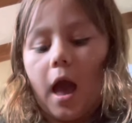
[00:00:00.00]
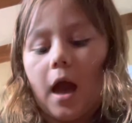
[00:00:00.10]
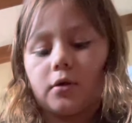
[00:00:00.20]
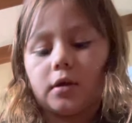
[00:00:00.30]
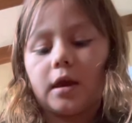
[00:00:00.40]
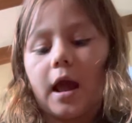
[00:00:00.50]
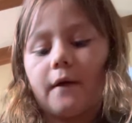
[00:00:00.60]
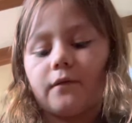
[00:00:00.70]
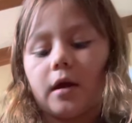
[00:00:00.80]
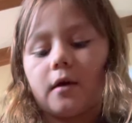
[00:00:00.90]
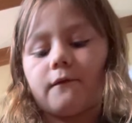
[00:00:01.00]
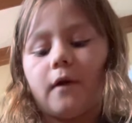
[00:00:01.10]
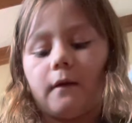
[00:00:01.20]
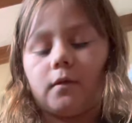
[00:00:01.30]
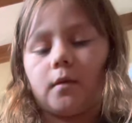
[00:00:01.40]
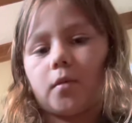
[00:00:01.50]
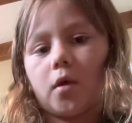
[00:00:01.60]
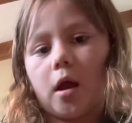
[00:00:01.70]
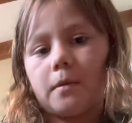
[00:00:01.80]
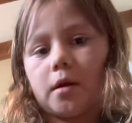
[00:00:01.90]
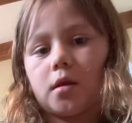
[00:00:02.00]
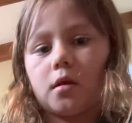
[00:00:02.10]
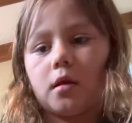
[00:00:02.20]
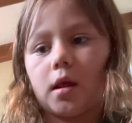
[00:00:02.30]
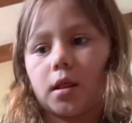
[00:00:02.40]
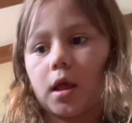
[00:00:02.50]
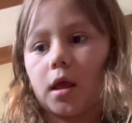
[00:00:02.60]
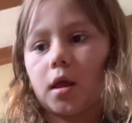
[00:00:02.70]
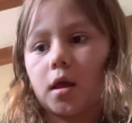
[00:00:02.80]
I only have like five subscribers, I think.